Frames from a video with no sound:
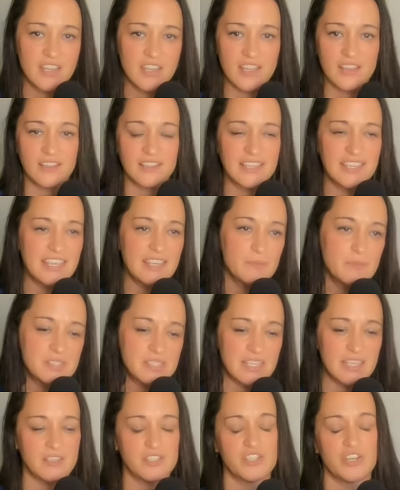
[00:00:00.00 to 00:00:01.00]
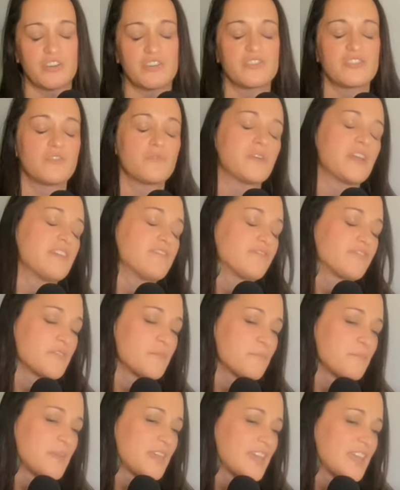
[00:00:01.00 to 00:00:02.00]
He was like turned away
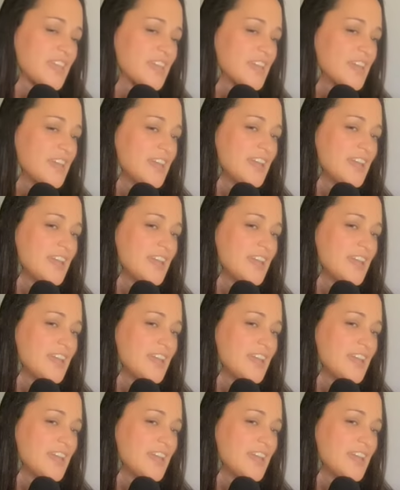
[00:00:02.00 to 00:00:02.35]
from me.